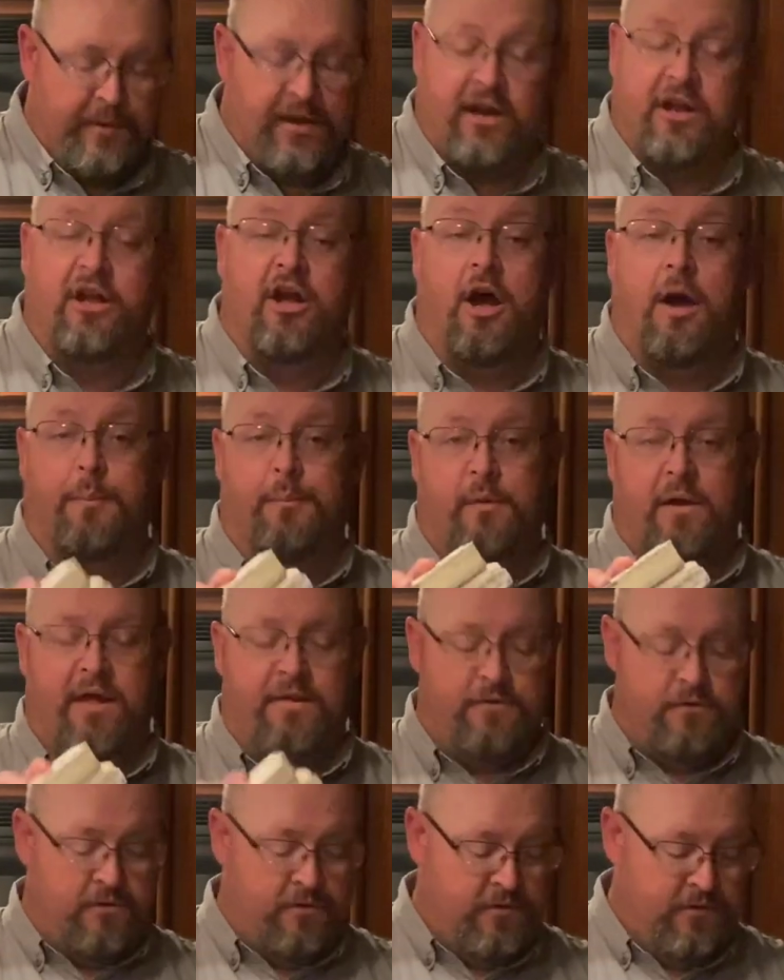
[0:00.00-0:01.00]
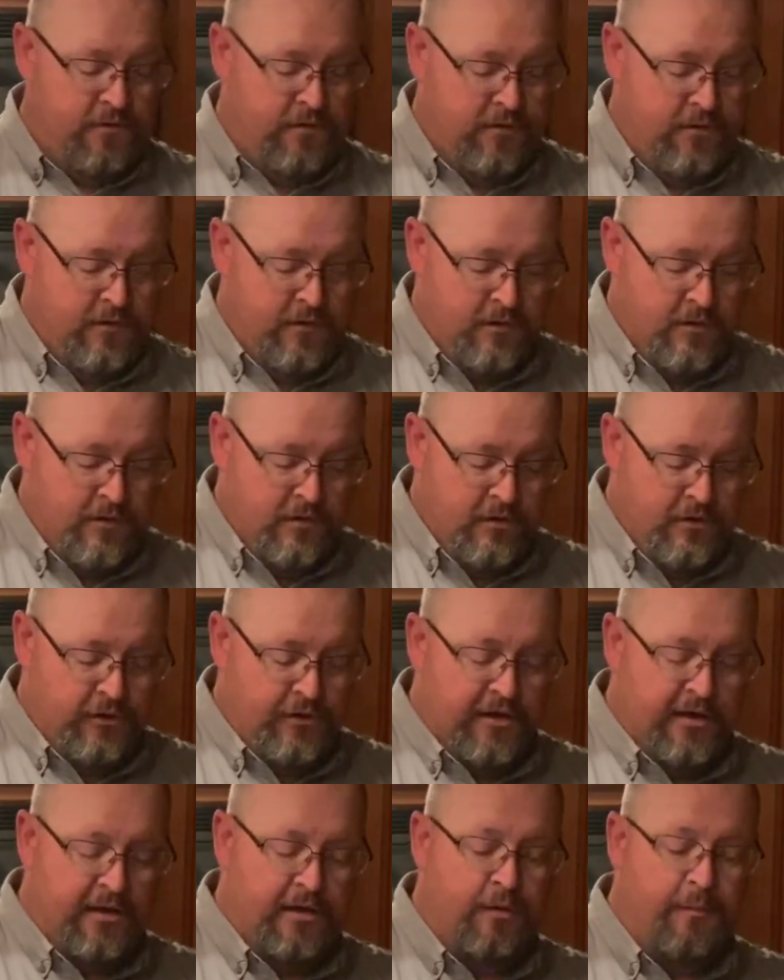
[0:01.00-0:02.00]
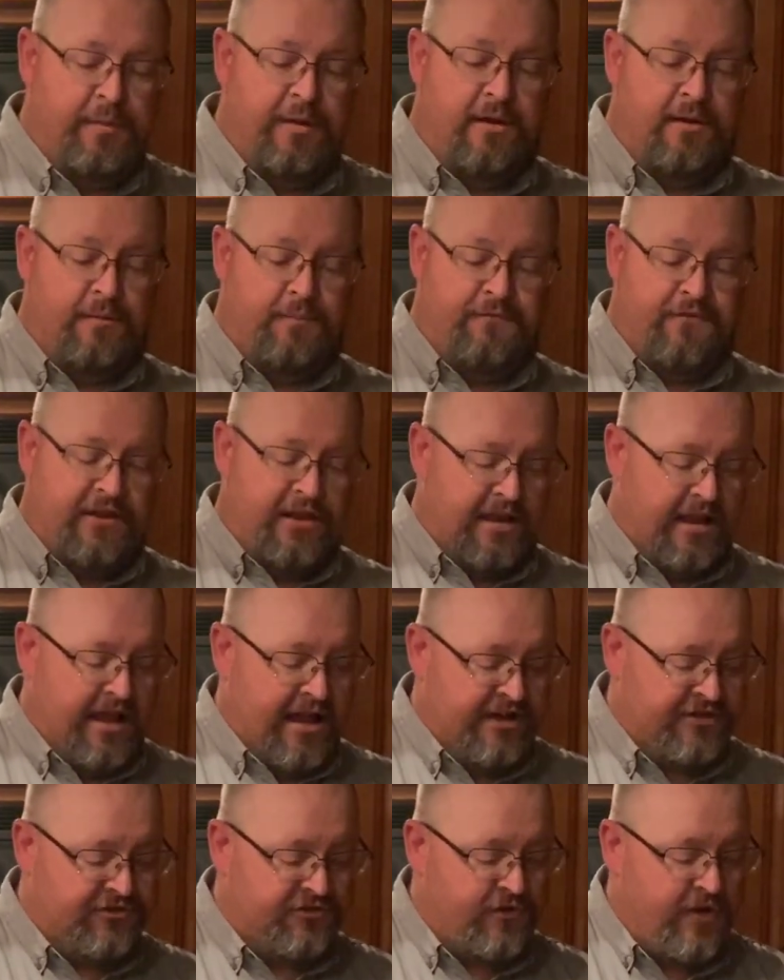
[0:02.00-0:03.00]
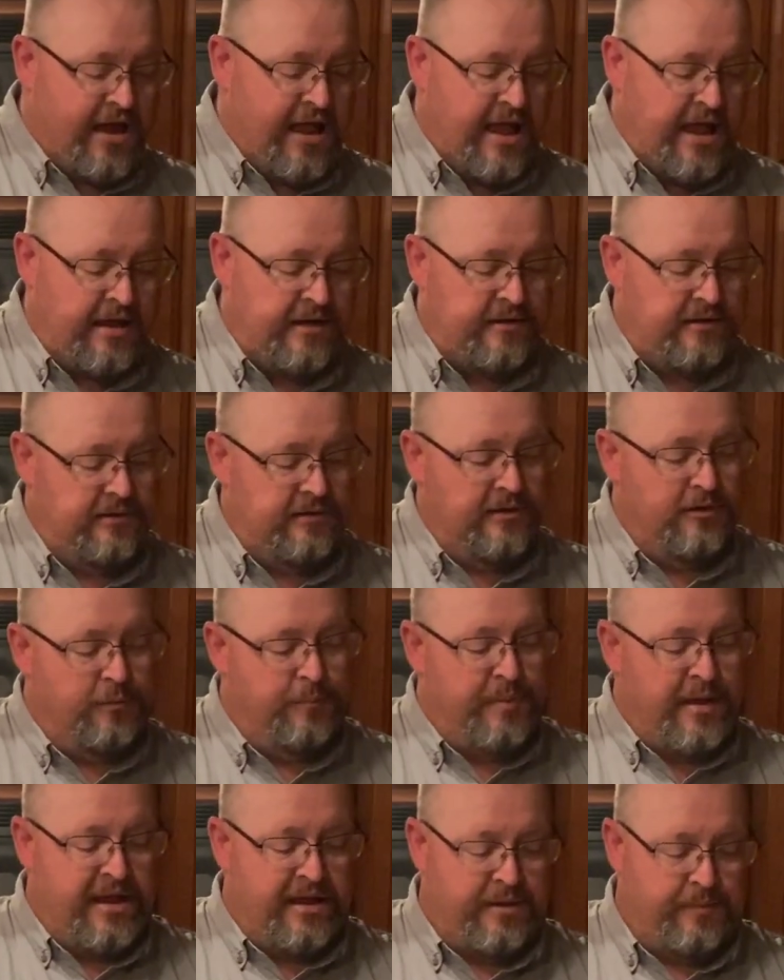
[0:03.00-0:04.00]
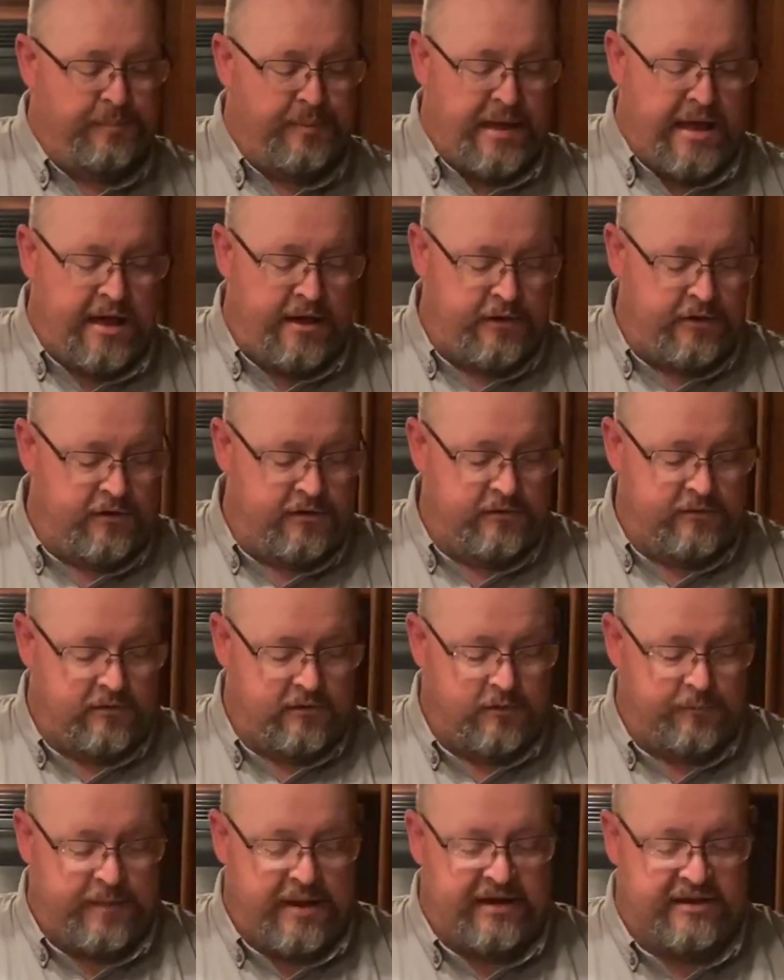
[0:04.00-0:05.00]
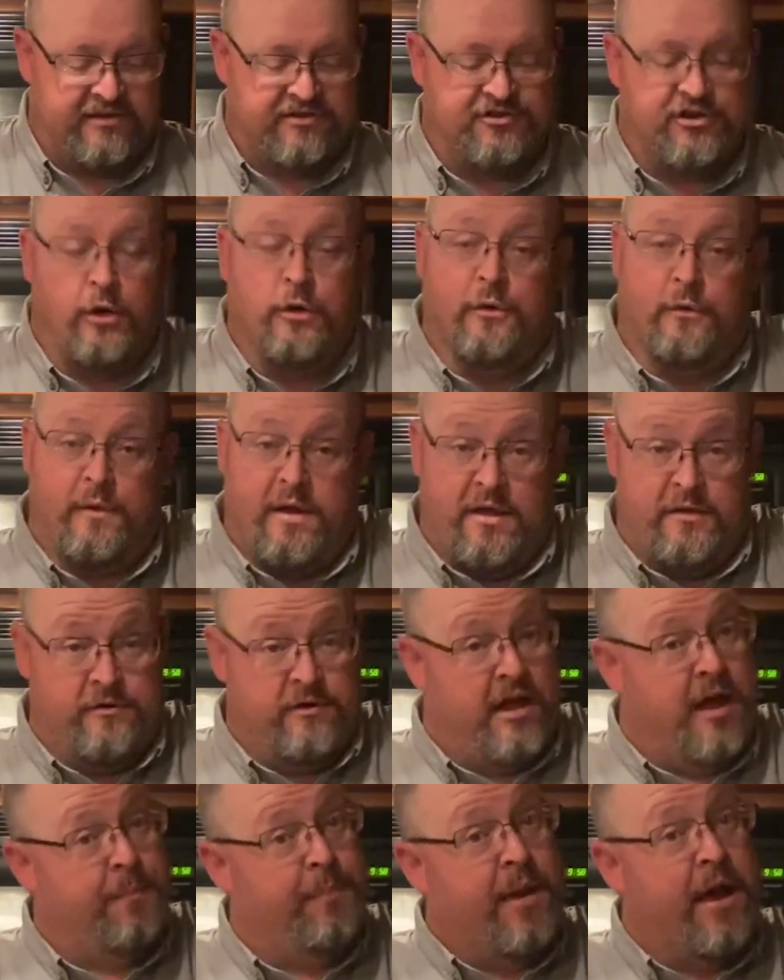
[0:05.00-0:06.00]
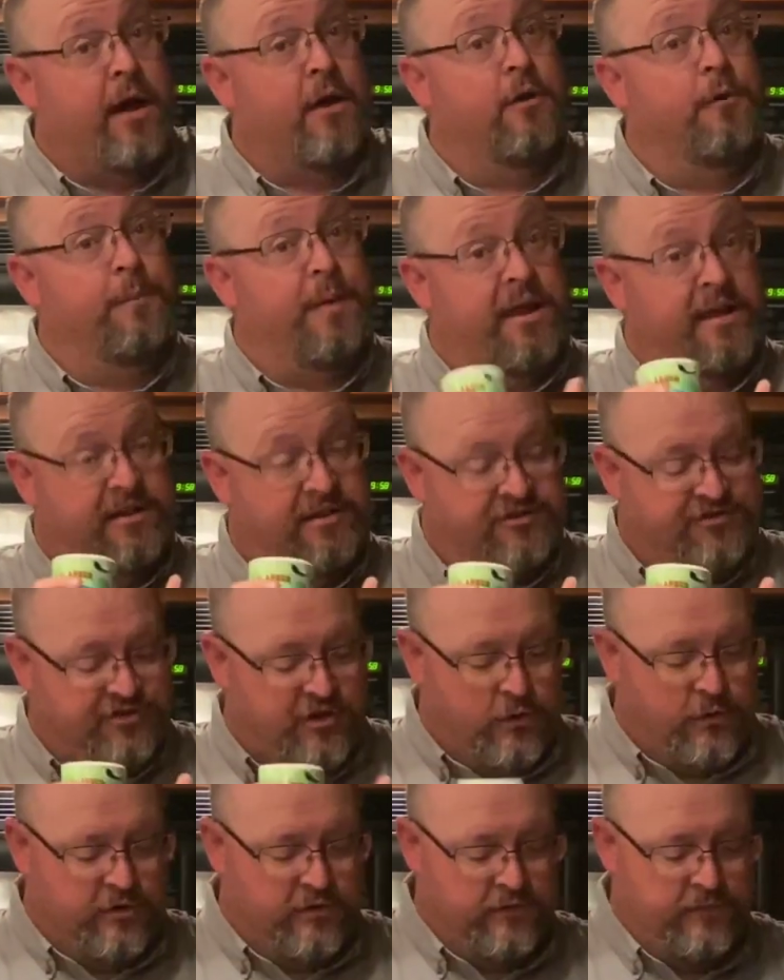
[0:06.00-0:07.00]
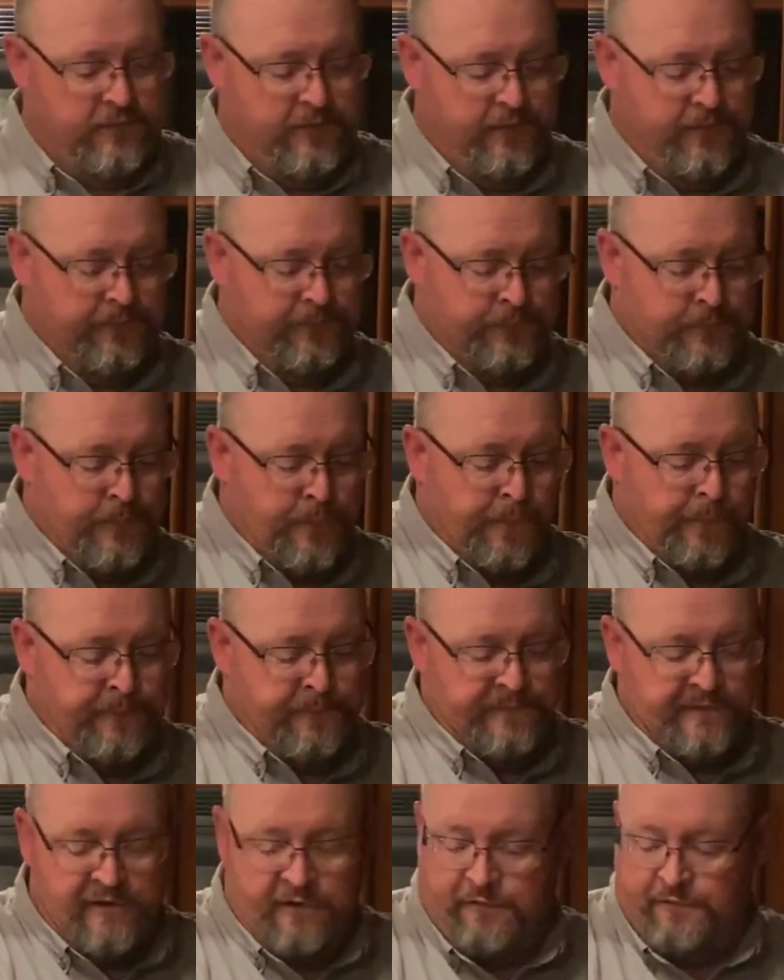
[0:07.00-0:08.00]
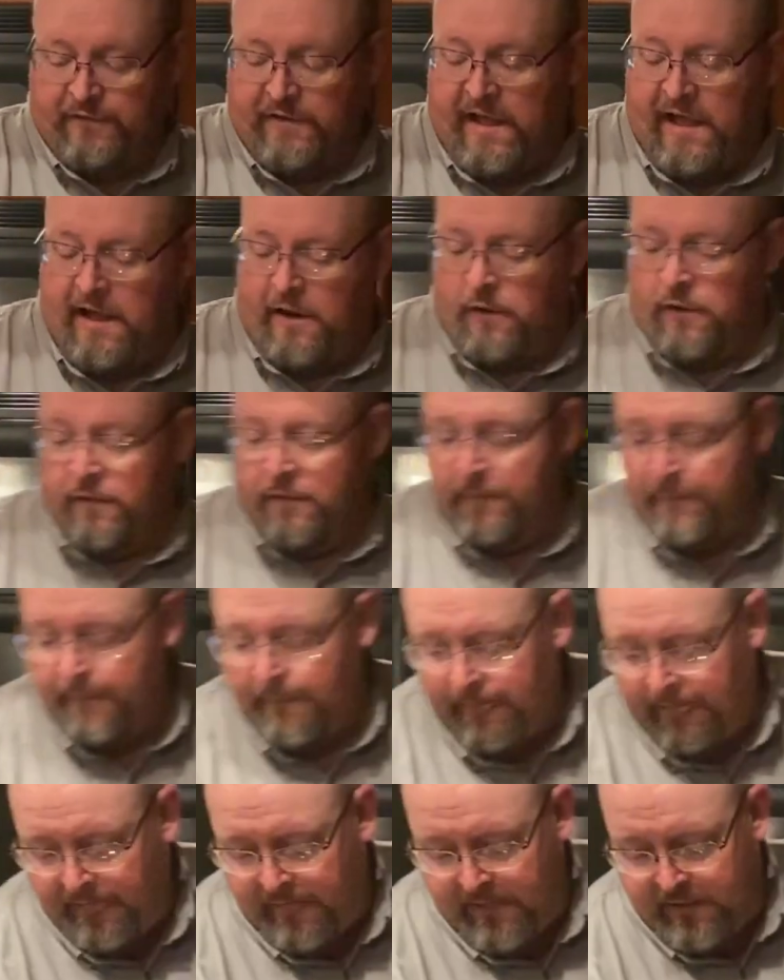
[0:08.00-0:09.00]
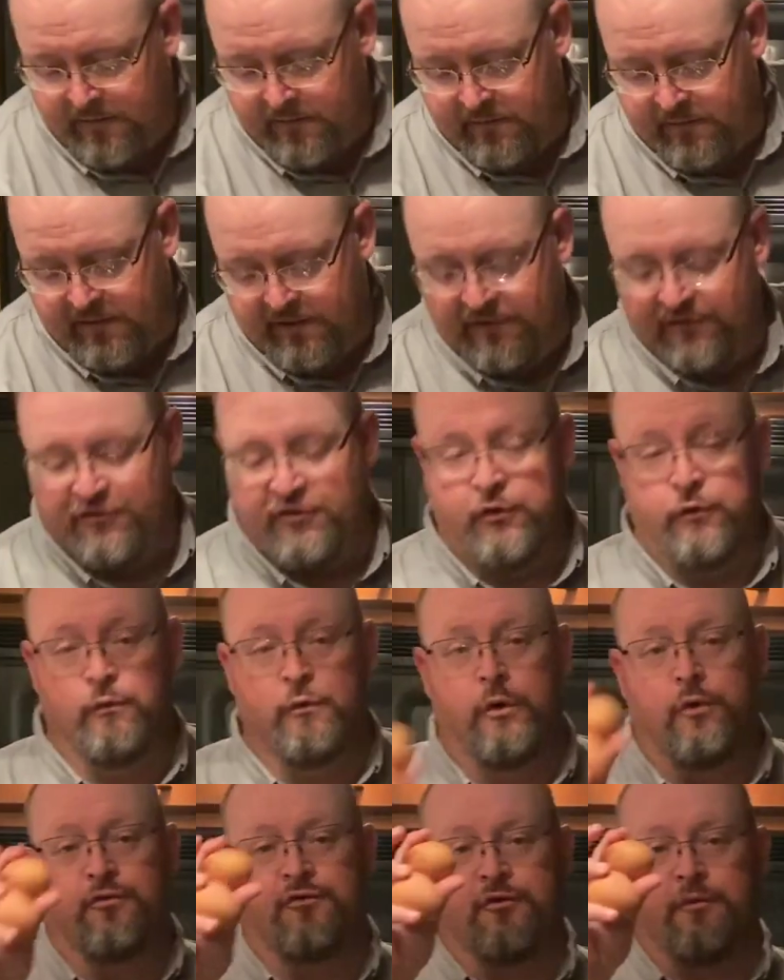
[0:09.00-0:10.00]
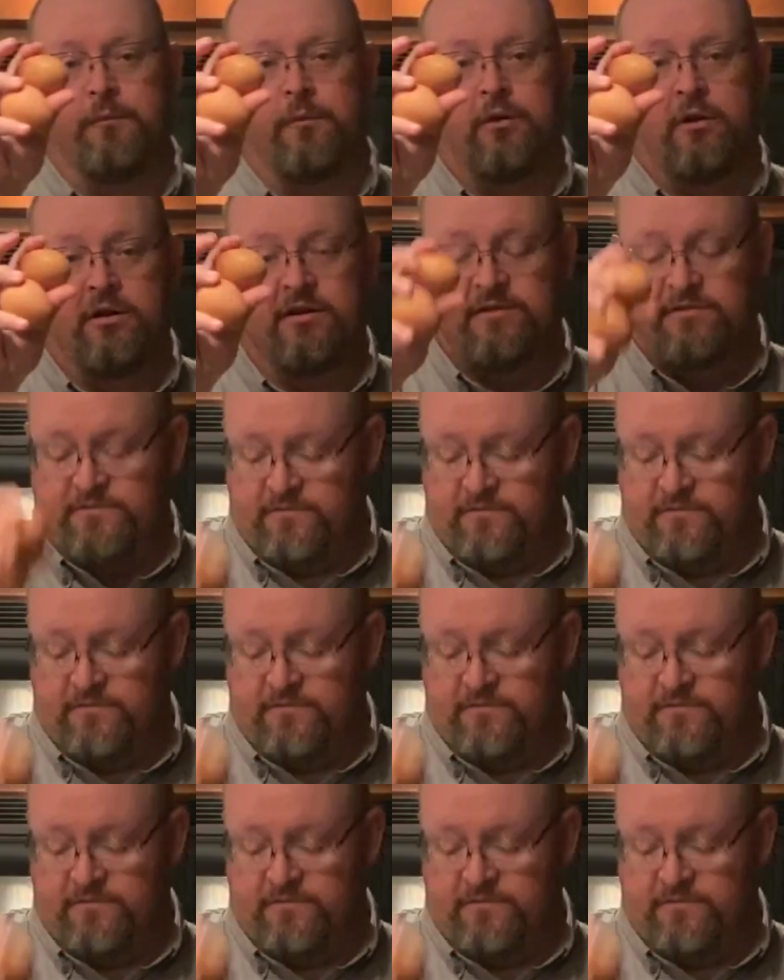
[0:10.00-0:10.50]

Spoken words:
cup rather. You need a little bit of vanilla extract, a little baking powder, or baking soda rather, not powder, baking soda, a little flour, and 2 rooster bullets.